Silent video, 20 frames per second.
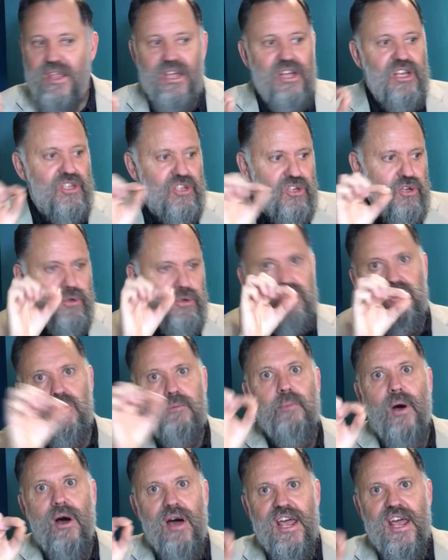You should
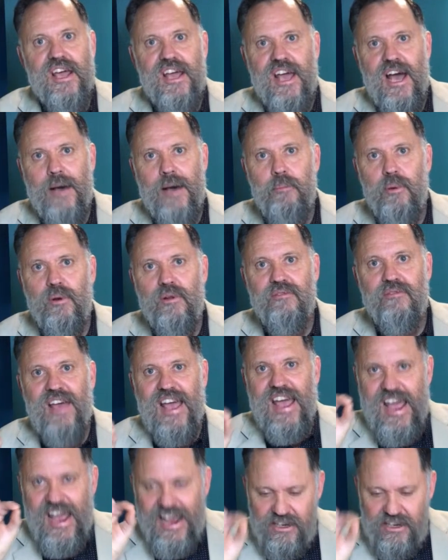buy a couple of
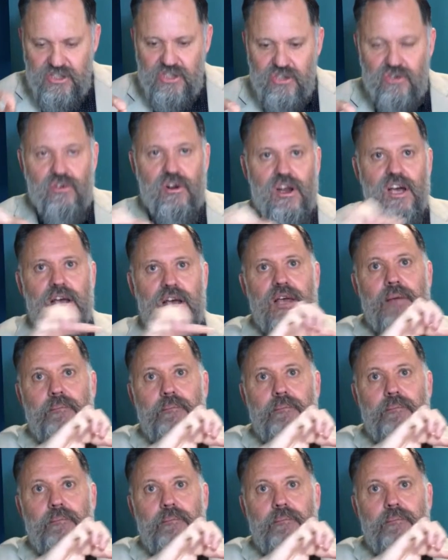extra